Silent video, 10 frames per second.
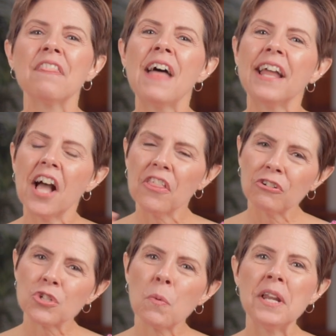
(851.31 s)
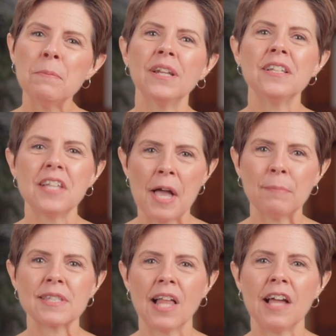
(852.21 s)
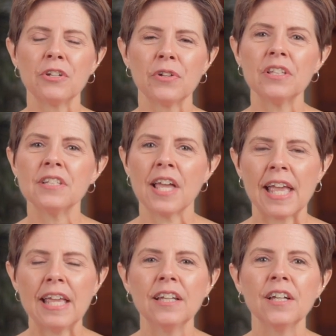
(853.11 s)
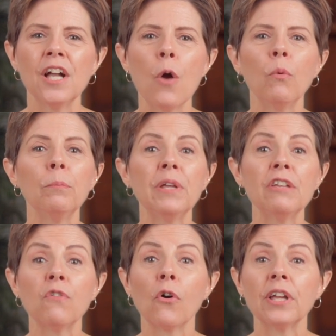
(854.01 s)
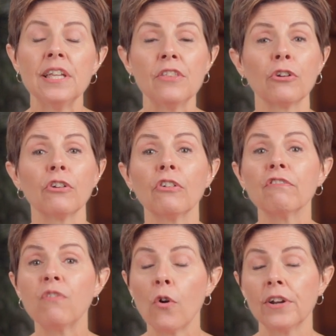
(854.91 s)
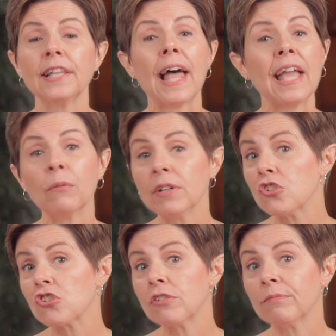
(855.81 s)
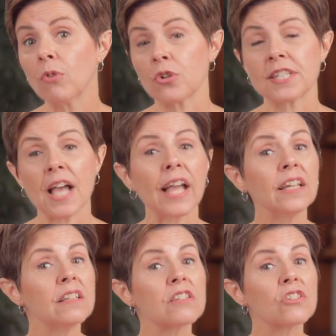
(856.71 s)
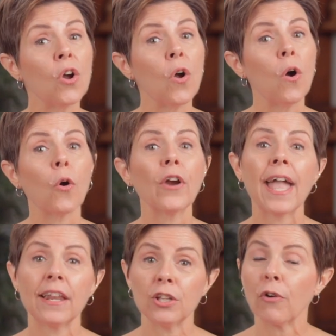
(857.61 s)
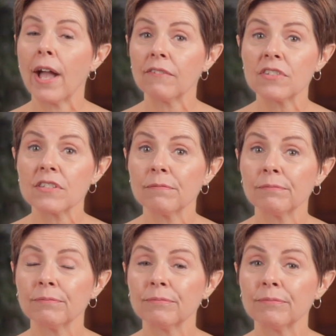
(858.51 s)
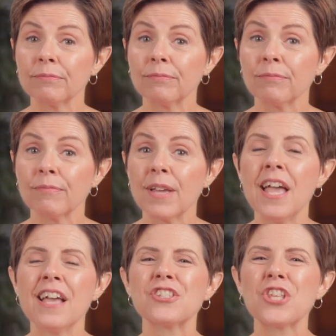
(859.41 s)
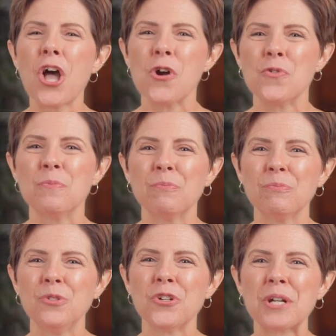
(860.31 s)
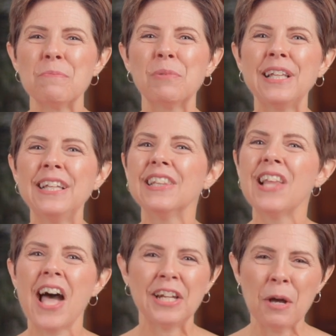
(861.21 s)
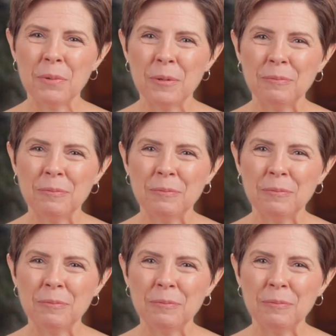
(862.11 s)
That other twenty-minute time slot during the day will be for either foreign language or science or handicrafts. So, your complete lineup